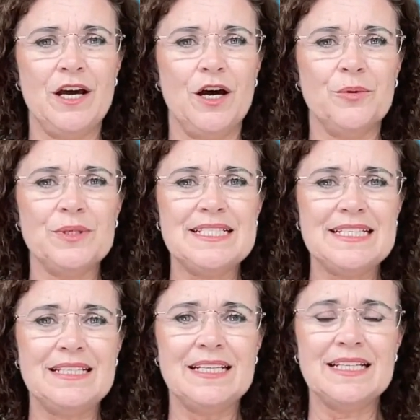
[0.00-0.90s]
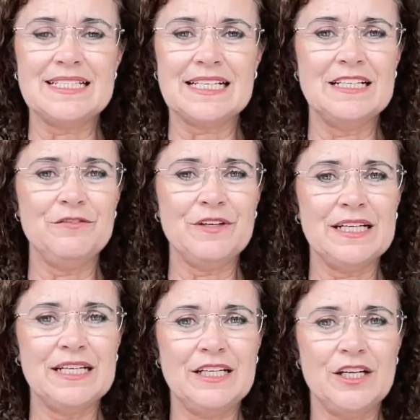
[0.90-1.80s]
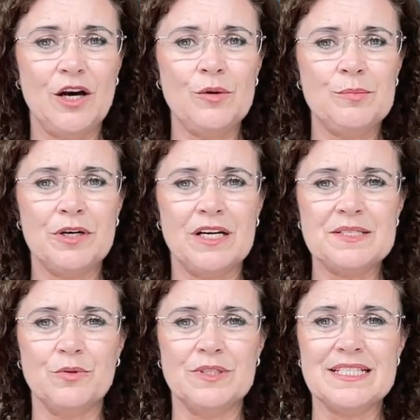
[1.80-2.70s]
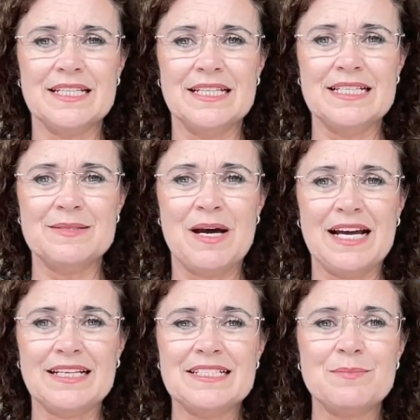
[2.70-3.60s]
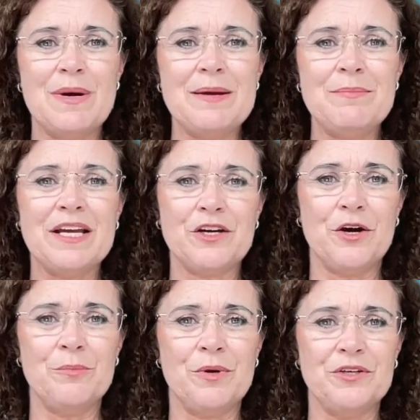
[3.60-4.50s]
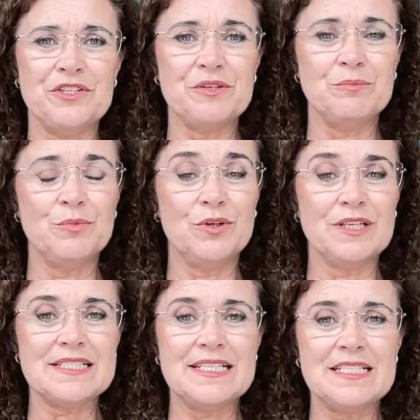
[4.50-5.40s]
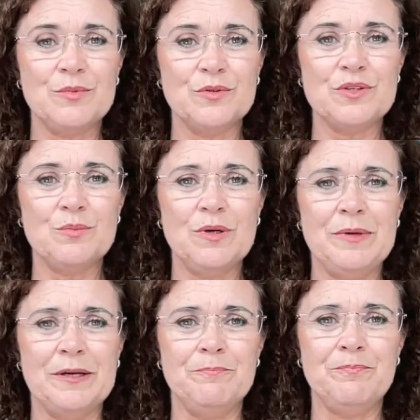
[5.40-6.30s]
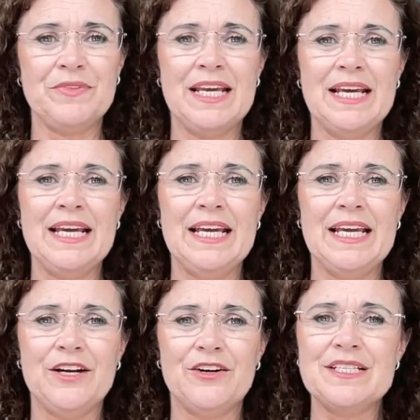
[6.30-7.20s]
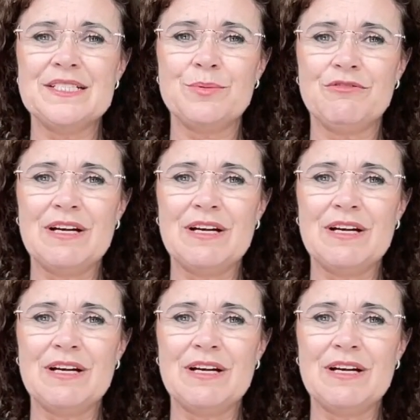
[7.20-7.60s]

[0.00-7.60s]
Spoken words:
Owen said that the significantly lower price points in these markets may make home ownership more accessible to women. Areas with